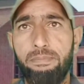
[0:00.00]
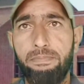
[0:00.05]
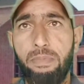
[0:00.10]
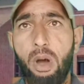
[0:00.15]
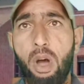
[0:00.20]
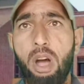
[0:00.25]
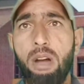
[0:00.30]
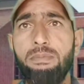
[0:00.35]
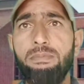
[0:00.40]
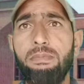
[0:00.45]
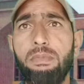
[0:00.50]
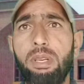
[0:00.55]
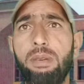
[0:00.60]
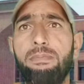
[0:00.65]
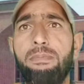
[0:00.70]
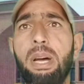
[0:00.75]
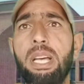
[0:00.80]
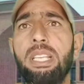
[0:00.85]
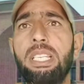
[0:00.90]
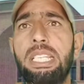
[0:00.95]
poem
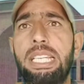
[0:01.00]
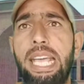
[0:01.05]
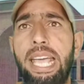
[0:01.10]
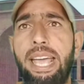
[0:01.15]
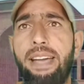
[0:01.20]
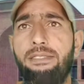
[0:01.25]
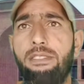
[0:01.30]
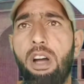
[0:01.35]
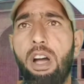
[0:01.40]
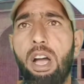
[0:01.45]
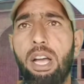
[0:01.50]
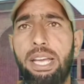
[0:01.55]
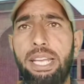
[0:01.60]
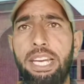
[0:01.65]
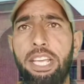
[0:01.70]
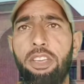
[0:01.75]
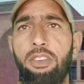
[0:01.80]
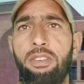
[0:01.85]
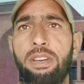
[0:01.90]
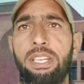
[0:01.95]
must have
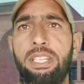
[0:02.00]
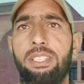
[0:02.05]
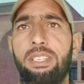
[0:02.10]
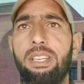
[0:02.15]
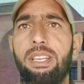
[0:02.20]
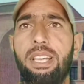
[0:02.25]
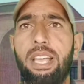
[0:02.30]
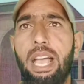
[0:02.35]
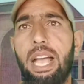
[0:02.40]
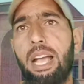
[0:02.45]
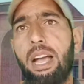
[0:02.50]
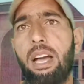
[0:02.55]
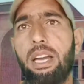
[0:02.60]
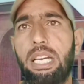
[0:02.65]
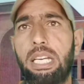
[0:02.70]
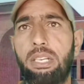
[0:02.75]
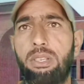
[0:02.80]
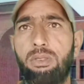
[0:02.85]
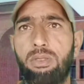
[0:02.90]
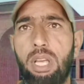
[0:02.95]
organic unity
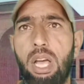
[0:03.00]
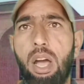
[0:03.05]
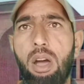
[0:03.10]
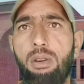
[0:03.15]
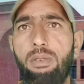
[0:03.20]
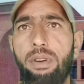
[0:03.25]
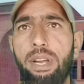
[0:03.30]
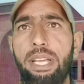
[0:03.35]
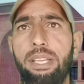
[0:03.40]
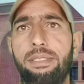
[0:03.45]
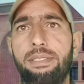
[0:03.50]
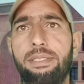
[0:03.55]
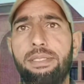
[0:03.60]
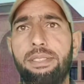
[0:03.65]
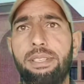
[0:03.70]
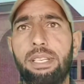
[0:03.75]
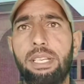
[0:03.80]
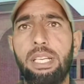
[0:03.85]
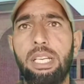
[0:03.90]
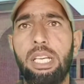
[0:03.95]
according to the Horace.
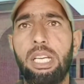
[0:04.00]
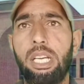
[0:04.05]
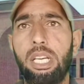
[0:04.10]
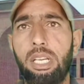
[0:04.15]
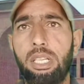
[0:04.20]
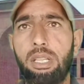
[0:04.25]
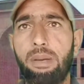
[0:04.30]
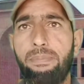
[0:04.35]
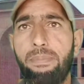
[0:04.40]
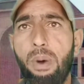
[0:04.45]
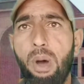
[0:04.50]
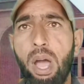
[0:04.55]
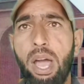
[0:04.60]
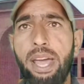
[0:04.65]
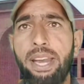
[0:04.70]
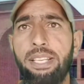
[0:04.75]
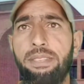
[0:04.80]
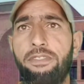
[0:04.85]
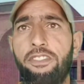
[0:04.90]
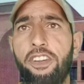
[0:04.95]
The
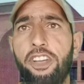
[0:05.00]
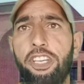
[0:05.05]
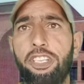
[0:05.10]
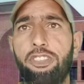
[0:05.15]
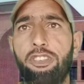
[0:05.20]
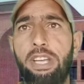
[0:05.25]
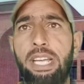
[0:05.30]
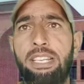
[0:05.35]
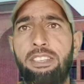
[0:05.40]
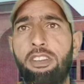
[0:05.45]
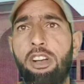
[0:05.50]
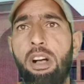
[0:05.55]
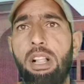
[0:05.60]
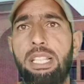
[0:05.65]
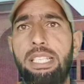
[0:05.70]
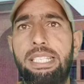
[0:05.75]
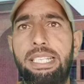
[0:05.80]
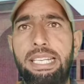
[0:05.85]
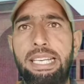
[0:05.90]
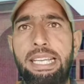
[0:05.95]
poet is free to
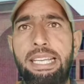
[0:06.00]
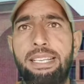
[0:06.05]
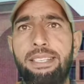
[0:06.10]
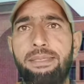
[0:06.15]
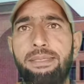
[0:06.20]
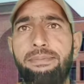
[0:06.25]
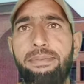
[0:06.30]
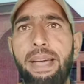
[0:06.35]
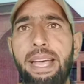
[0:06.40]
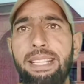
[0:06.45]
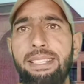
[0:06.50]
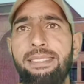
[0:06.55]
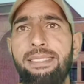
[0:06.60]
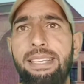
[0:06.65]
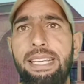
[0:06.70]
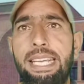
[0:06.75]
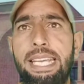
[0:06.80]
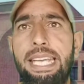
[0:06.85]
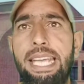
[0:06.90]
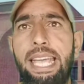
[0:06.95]
indulge in his
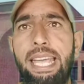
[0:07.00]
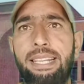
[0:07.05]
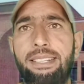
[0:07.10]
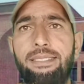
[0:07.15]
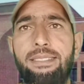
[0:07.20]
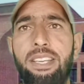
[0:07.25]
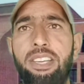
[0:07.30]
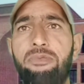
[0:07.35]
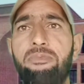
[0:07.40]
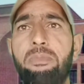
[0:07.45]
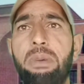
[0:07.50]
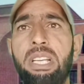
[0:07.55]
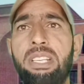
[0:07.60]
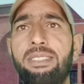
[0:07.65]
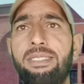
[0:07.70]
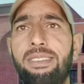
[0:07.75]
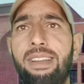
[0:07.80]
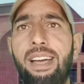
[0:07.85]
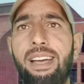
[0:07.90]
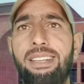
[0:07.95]
fancy and he
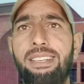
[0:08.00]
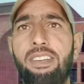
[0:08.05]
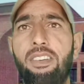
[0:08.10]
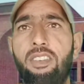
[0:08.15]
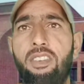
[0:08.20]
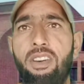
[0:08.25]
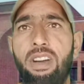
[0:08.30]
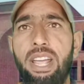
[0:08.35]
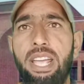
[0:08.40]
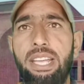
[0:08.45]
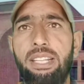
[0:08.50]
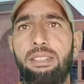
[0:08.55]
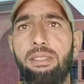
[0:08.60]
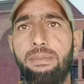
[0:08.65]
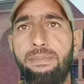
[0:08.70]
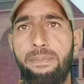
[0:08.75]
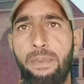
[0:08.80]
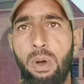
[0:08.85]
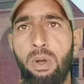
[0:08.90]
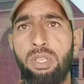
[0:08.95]
must not create
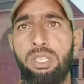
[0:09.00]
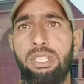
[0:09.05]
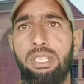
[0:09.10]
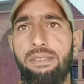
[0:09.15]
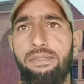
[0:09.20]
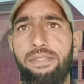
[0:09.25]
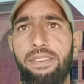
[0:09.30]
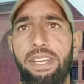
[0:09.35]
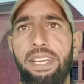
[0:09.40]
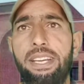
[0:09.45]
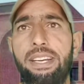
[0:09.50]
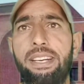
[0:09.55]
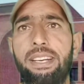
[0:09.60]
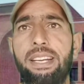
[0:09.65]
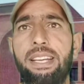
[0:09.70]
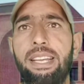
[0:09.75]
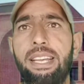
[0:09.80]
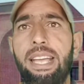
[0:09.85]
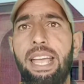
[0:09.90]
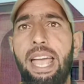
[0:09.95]
monster figure
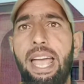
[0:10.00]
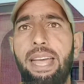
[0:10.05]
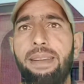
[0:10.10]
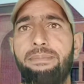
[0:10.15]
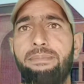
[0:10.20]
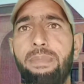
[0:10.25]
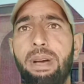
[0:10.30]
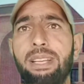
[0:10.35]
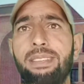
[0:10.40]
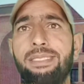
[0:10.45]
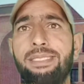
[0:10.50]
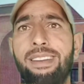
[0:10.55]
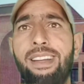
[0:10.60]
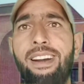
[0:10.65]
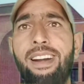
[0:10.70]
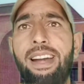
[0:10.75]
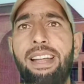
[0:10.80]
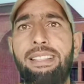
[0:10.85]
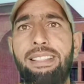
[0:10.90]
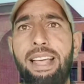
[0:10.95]
and must
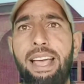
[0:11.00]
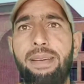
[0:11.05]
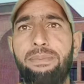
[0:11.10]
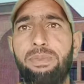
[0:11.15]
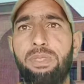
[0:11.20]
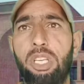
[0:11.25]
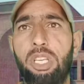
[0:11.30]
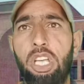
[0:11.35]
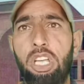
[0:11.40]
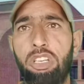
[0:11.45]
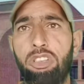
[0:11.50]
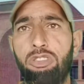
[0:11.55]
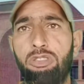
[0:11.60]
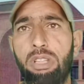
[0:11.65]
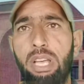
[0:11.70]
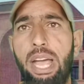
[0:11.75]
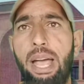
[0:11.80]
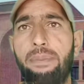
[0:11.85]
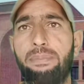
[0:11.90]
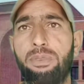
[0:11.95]
not lapse into
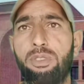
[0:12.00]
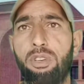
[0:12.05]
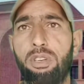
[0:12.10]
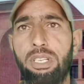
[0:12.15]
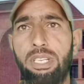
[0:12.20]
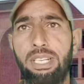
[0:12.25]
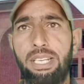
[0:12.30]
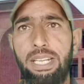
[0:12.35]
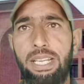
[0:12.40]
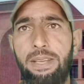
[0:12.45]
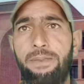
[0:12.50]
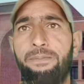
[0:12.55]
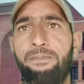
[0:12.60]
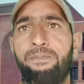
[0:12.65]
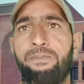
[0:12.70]
the absurdity.